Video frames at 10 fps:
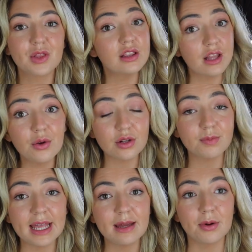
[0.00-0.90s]
local
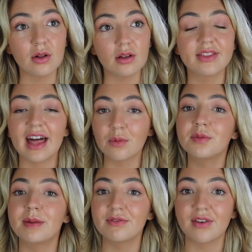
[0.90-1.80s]
people, that
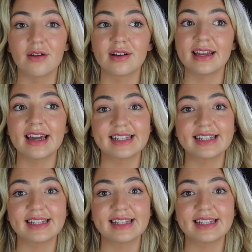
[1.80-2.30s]
would be very